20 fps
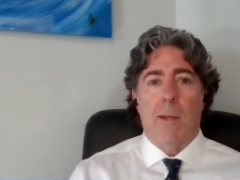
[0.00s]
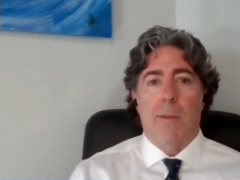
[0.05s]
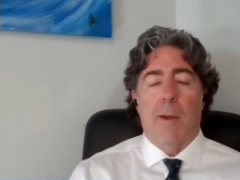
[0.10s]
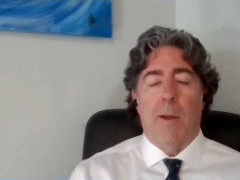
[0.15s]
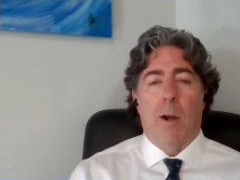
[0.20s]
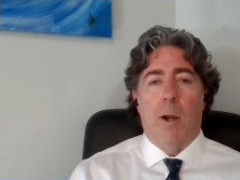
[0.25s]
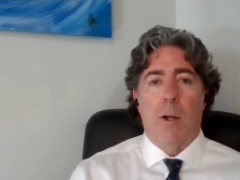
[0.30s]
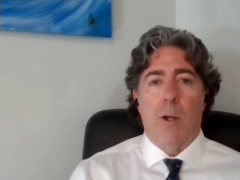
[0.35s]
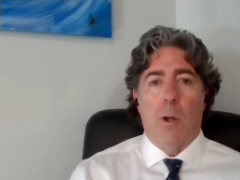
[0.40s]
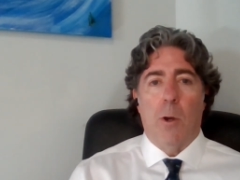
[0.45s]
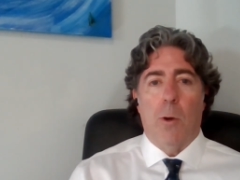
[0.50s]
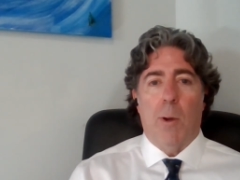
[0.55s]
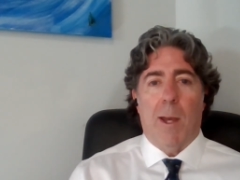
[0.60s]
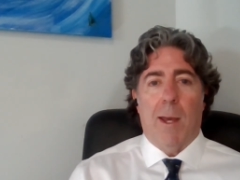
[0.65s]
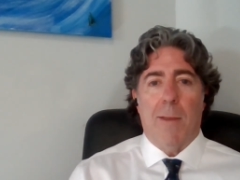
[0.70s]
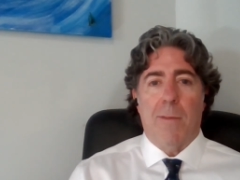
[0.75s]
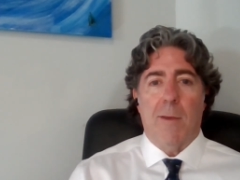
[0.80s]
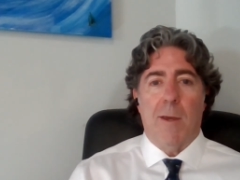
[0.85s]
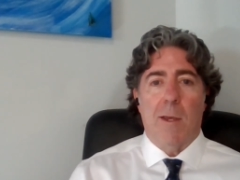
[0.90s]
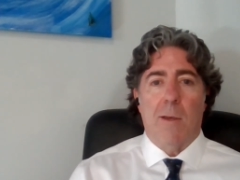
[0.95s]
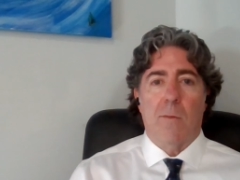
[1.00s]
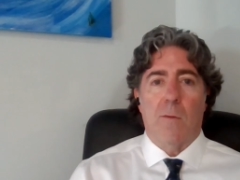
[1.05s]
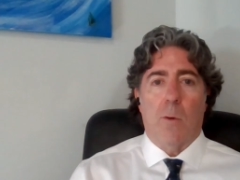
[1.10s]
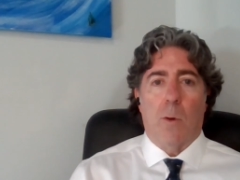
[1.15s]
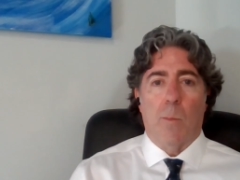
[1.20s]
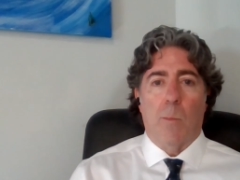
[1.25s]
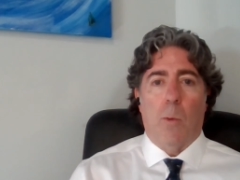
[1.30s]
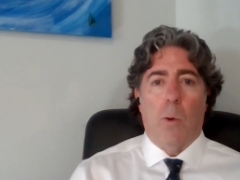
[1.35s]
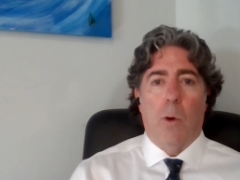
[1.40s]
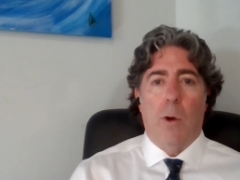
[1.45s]
There are no ethics
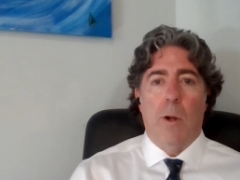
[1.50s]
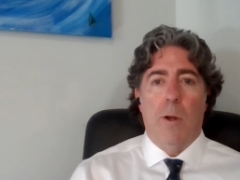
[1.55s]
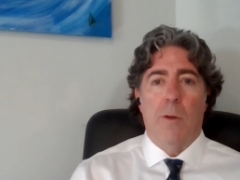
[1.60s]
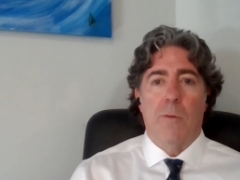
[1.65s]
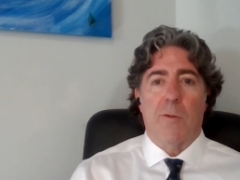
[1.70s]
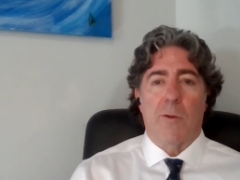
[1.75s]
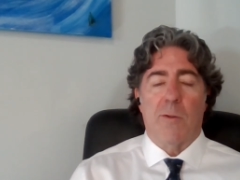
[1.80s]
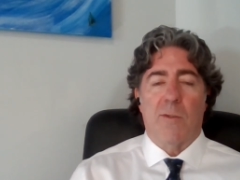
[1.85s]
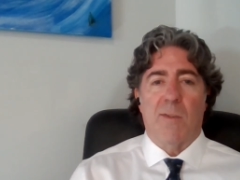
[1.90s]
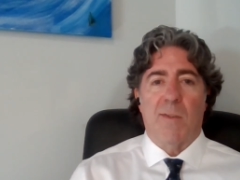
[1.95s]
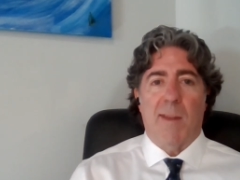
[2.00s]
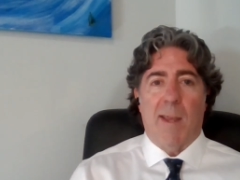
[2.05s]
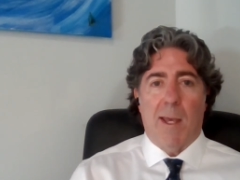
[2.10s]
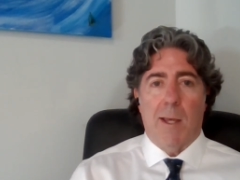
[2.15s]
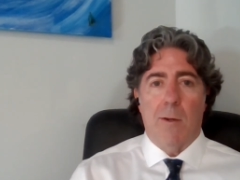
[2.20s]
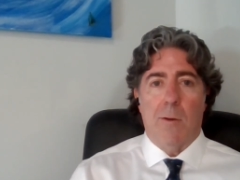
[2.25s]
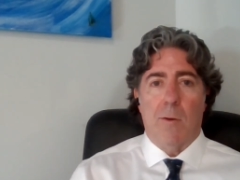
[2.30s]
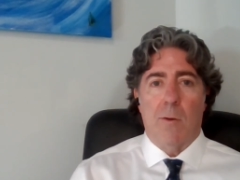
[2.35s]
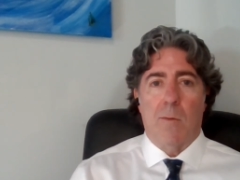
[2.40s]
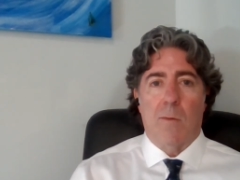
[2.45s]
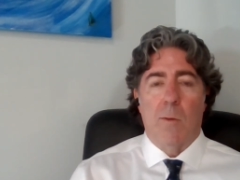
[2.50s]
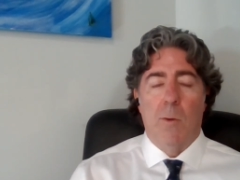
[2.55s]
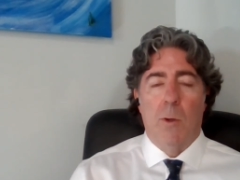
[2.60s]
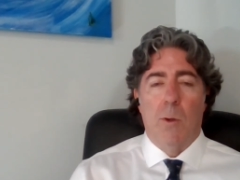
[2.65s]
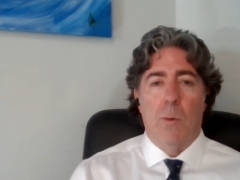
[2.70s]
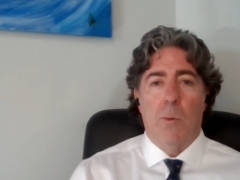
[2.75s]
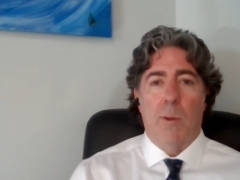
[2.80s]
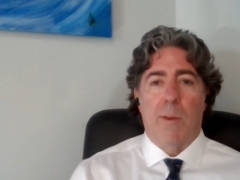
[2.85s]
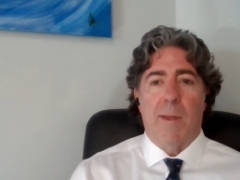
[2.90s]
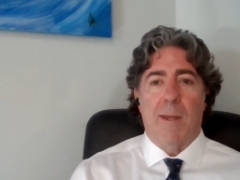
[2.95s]
or morals or standards
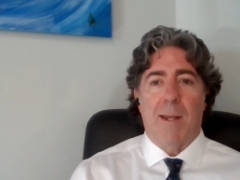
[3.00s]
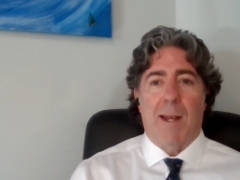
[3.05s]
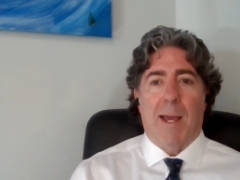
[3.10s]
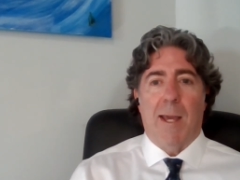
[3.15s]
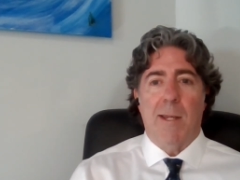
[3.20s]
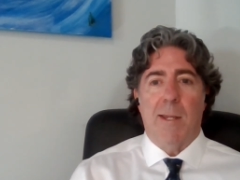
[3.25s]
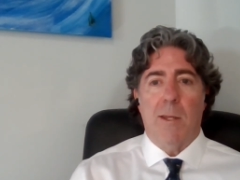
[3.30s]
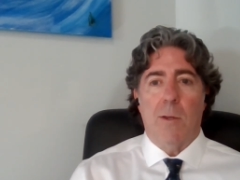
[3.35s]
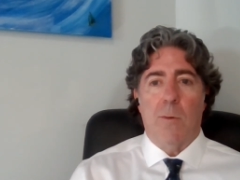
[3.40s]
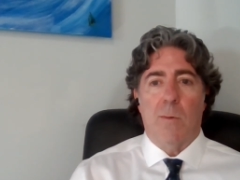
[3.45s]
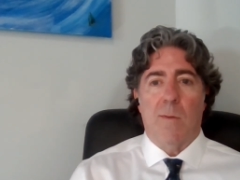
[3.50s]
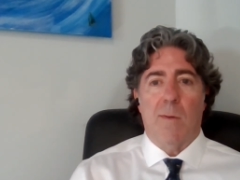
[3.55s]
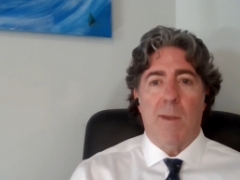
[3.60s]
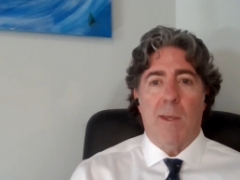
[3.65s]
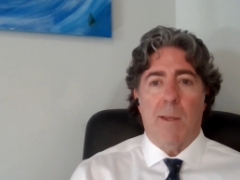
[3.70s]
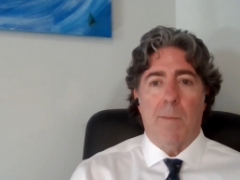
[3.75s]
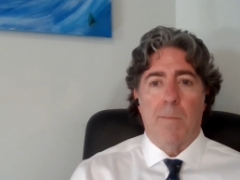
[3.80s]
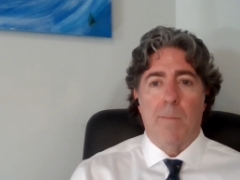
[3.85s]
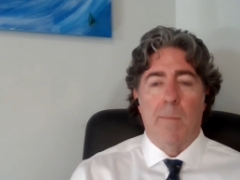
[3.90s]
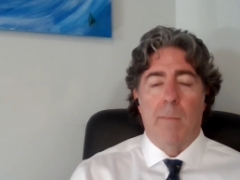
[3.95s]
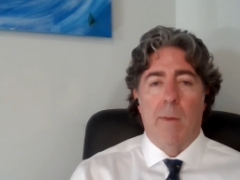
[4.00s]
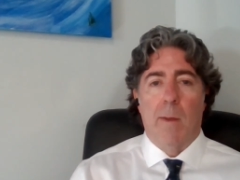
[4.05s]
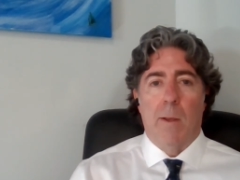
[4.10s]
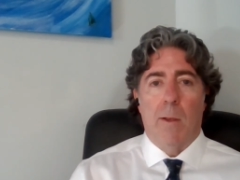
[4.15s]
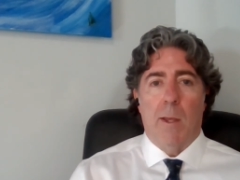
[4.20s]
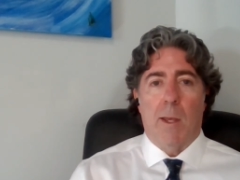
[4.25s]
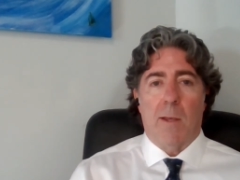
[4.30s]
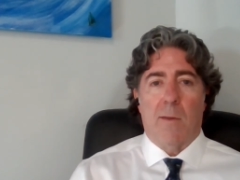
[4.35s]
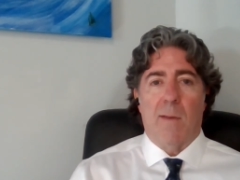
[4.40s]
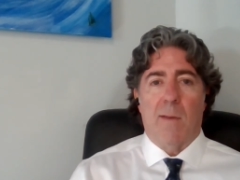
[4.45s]
within IDOC,
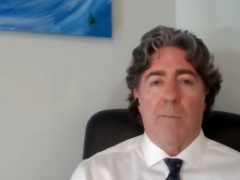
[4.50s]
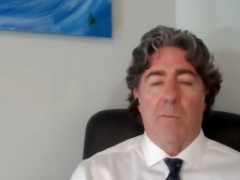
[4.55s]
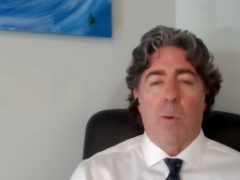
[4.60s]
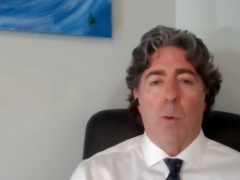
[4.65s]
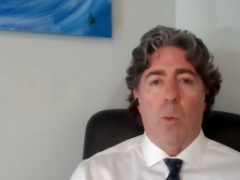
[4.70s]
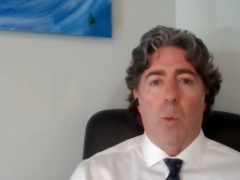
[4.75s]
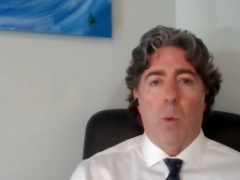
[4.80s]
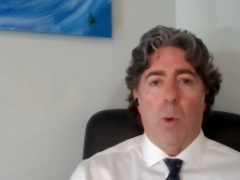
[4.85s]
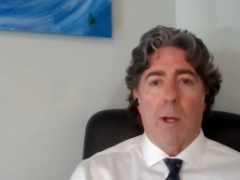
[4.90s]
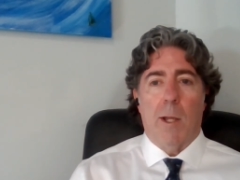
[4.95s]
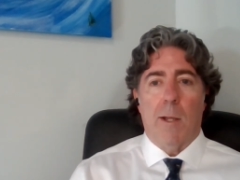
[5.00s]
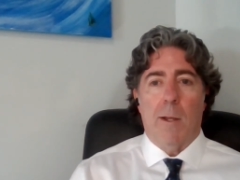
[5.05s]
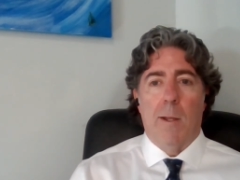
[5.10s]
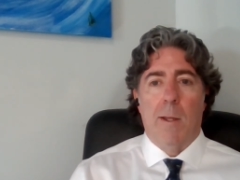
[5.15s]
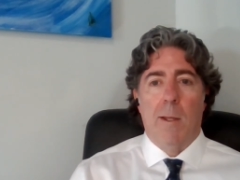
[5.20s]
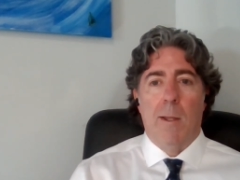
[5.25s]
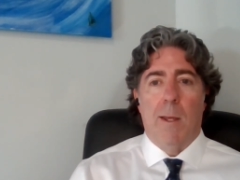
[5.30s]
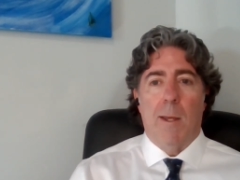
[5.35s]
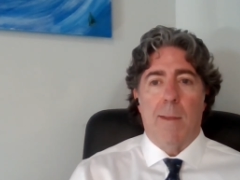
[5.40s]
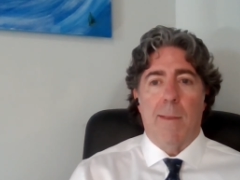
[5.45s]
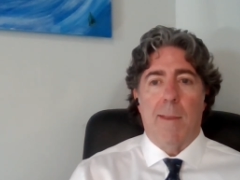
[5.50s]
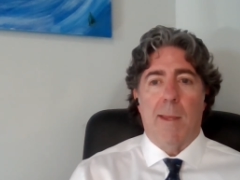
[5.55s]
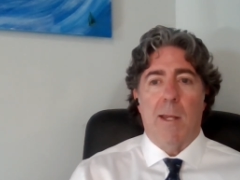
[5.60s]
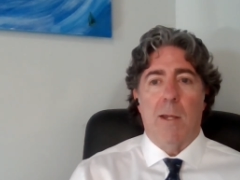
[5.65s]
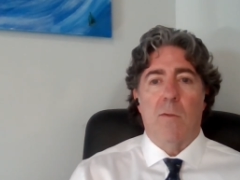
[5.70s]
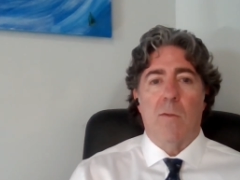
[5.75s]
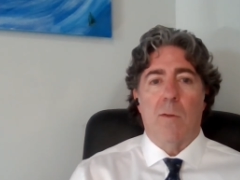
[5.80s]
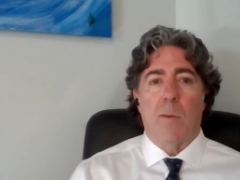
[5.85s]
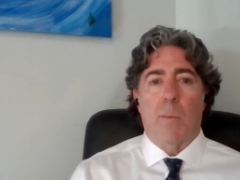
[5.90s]
except for one, and that is